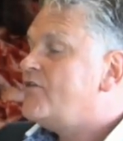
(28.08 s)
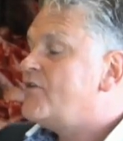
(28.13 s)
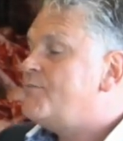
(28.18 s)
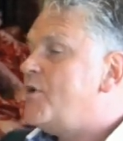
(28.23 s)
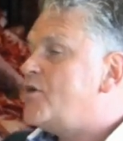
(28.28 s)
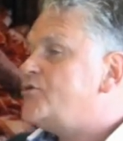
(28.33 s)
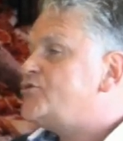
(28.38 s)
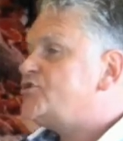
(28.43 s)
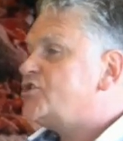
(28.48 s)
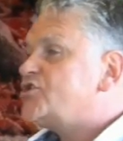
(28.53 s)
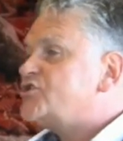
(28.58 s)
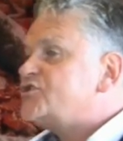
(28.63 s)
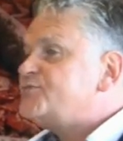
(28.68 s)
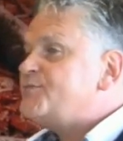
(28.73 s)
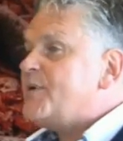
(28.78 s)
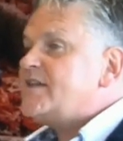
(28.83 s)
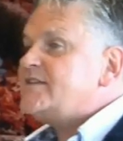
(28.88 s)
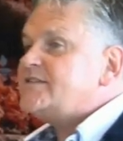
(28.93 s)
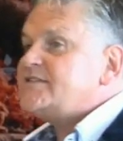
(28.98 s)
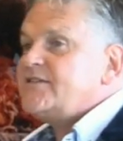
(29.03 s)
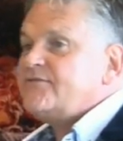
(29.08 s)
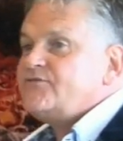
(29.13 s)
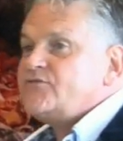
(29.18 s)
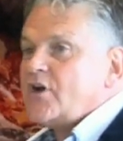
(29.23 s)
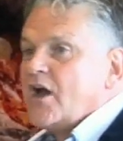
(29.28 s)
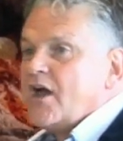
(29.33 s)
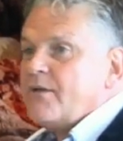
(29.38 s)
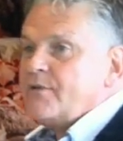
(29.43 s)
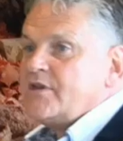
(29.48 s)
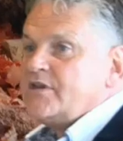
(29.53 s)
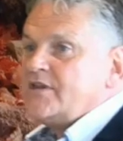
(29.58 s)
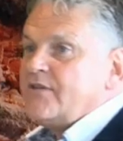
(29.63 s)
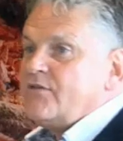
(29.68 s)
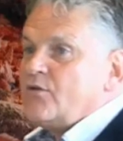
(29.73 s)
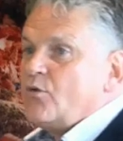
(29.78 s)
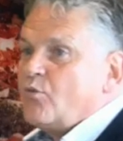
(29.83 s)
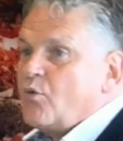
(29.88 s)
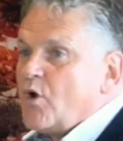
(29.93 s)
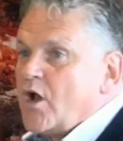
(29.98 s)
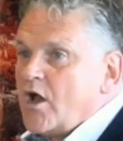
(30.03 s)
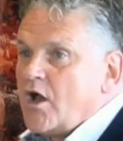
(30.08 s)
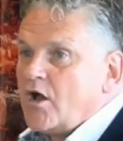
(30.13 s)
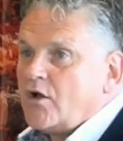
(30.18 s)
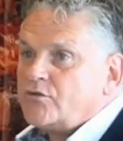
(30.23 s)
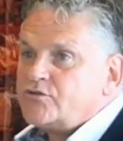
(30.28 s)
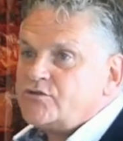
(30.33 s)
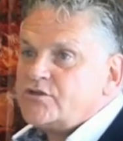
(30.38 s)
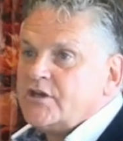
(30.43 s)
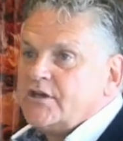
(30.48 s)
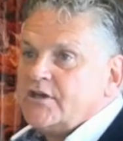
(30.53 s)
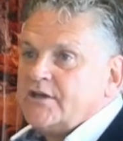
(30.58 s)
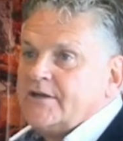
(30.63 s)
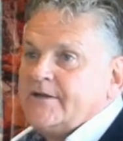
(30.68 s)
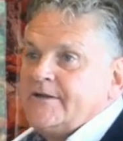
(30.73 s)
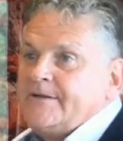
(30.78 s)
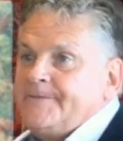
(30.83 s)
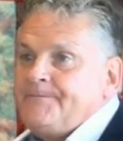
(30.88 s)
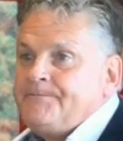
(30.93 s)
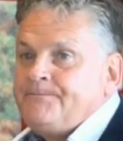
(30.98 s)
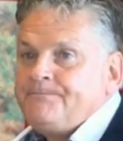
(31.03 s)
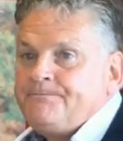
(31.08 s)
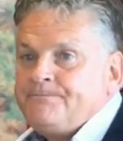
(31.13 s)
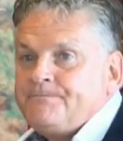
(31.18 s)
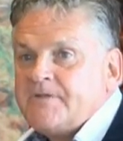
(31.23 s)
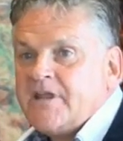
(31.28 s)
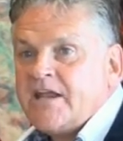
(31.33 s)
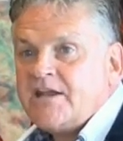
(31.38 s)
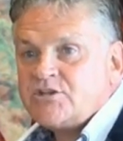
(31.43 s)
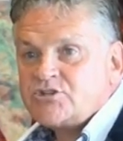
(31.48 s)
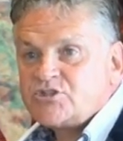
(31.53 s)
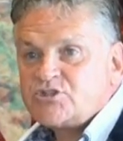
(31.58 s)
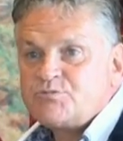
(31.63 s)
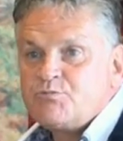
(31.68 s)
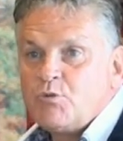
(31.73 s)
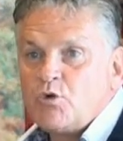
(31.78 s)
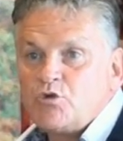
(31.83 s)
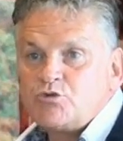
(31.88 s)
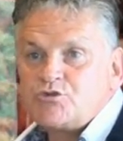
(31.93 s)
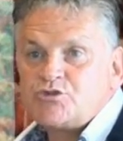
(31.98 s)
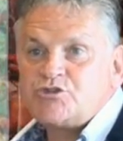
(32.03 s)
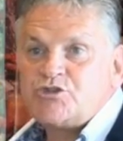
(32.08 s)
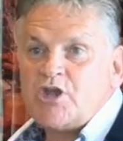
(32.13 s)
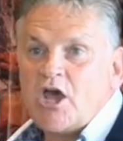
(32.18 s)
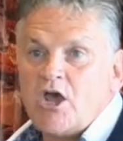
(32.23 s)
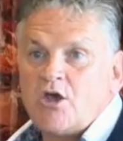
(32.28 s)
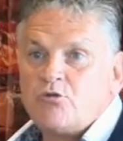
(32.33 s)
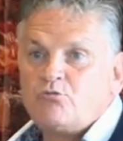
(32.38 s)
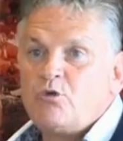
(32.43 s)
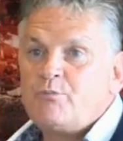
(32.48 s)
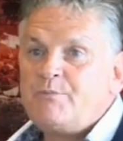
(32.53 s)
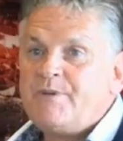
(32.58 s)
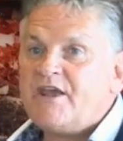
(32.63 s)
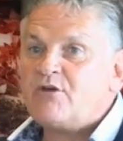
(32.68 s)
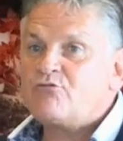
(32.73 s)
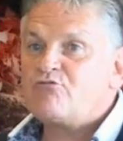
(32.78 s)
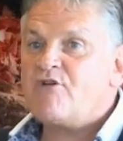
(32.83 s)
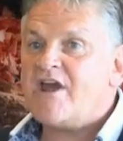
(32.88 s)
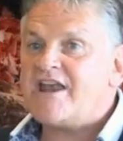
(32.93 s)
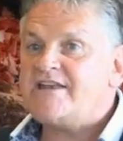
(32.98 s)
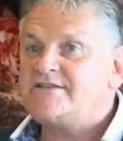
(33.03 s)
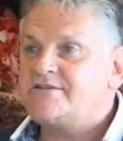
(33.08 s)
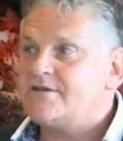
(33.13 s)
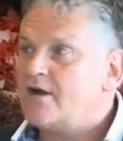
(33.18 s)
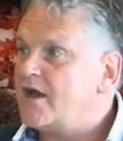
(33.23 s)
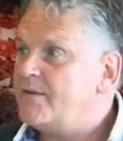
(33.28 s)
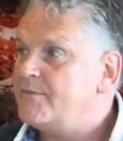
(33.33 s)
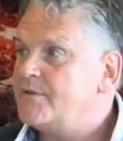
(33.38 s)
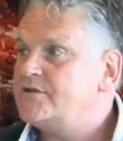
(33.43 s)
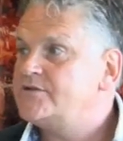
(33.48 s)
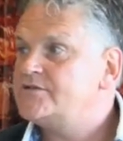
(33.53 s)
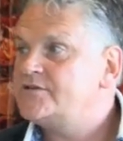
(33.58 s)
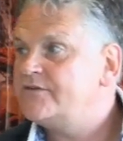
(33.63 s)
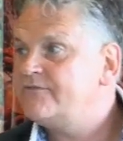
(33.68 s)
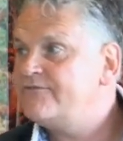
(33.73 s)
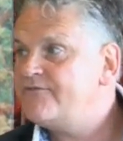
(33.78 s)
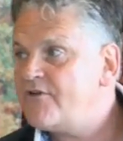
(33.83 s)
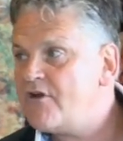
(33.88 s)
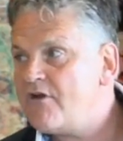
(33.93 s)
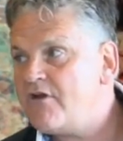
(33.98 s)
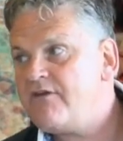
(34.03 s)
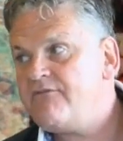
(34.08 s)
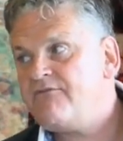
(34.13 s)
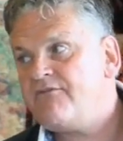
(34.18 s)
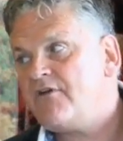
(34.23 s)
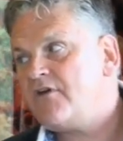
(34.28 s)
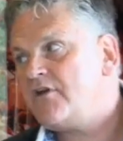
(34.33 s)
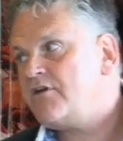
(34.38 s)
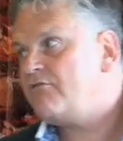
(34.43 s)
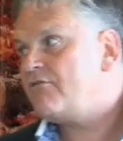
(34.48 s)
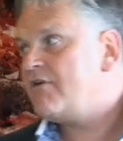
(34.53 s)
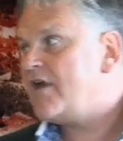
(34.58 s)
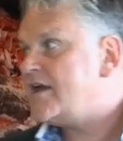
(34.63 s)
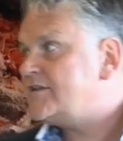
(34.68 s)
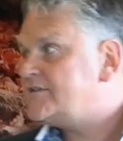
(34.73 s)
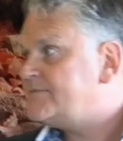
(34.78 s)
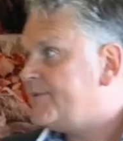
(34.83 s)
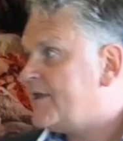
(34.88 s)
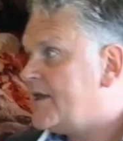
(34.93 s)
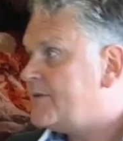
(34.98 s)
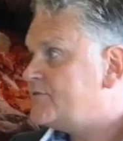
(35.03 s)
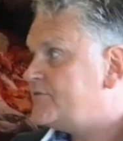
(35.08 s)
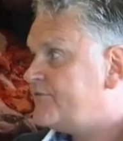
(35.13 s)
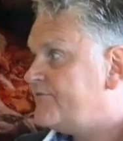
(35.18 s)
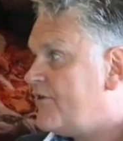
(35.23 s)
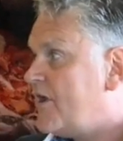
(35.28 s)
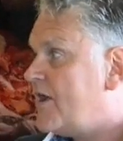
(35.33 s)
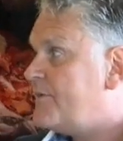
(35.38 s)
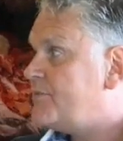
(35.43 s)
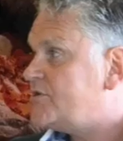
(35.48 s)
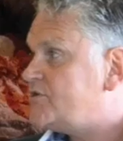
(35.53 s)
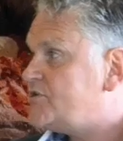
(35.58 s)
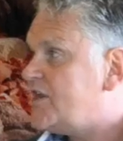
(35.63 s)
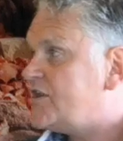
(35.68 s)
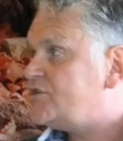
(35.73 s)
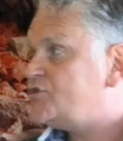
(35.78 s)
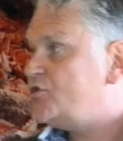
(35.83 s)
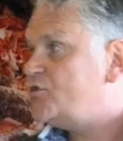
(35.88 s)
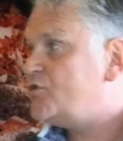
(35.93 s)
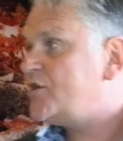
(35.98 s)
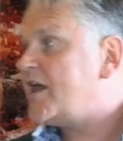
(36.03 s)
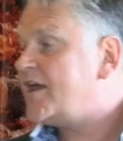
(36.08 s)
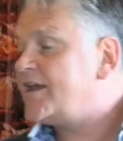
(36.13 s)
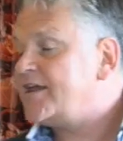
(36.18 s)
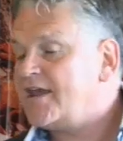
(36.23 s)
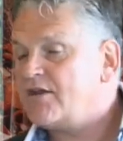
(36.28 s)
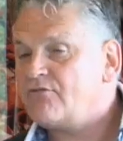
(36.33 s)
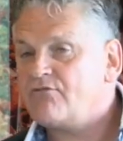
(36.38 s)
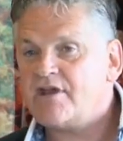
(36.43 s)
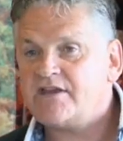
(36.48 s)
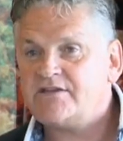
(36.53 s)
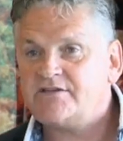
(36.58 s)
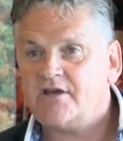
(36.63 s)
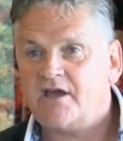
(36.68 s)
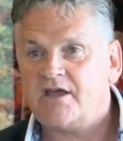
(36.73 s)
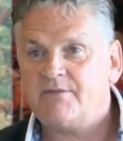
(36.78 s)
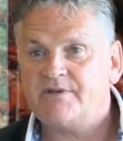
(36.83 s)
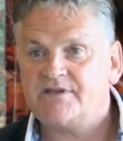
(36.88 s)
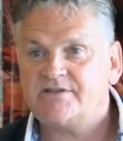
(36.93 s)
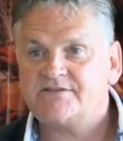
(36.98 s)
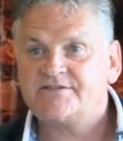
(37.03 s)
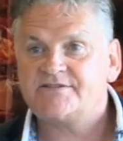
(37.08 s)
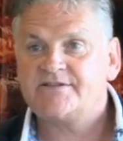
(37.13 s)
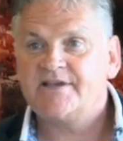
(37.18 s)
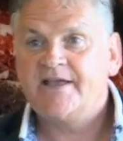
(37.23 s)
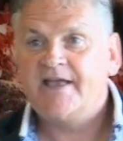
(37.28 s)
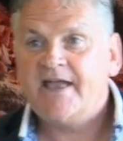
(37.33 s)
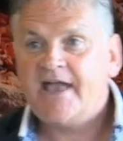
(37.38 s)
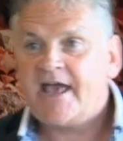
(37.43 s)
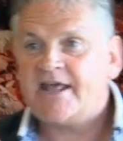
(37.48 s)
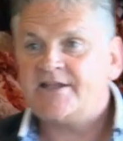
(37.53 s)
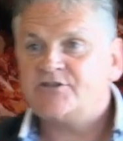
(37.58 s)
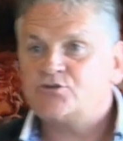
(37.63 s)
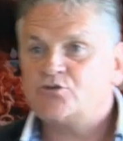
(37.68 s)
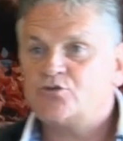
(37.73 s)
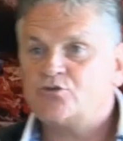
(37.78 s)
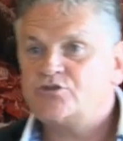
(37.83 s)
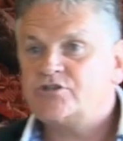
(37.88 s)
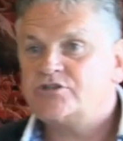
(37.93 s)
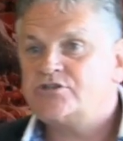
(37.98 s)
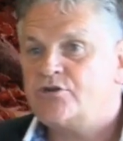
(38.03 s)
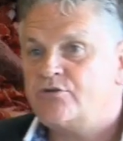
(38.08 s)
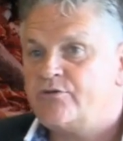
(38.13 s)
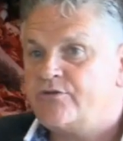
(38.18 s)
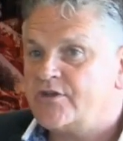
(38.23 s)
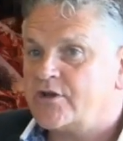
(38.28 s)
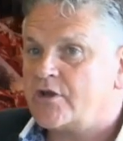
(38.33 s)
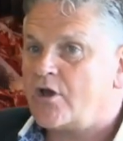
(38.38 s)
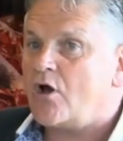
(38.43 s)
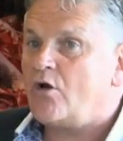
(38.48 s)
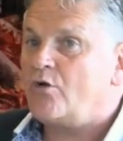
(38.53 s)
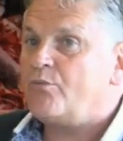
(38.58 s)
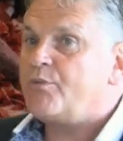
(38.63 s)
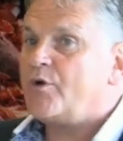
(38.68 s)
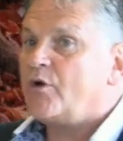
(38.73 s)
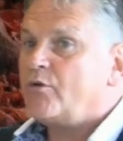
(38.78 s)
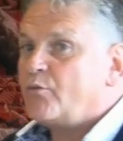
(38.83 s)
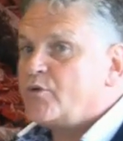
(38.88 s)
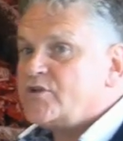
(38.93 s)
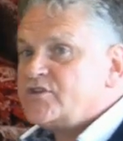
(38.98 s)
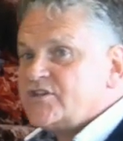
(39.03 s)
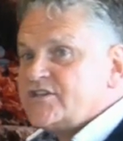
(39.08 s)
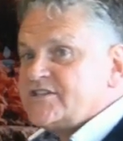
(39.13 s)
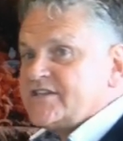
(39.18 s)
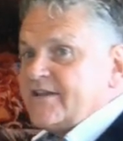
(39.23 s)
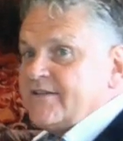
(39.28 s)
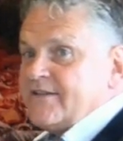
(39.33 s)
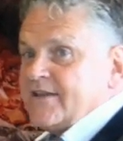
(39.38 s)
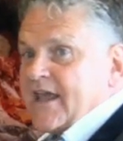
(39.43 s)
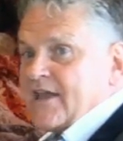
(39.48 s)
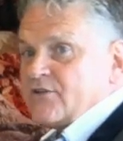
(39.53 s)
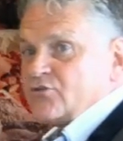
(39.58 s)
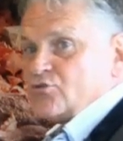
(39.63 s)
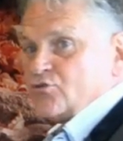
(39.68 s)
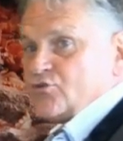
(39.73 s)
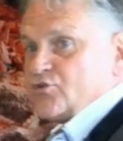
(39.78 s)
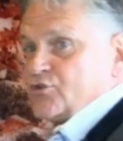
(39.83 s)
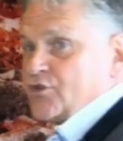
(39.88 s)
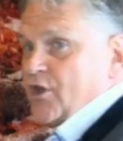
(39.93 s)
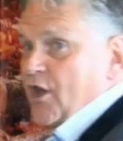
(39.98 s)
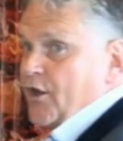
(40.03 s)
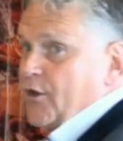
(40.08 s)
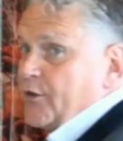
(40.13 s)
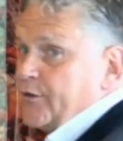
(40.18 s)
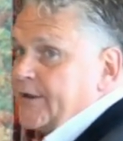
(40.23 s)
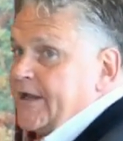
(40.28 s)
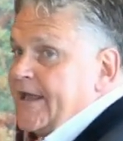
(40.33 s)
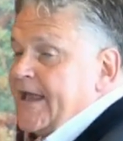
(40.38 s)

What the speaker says: The most expensive diamond in the world in a small stone would be a red diamond. Very, very rare to be able to find, but yes, you can get red diamonds. And it's all to do with the cobalt, which is in the actual stone.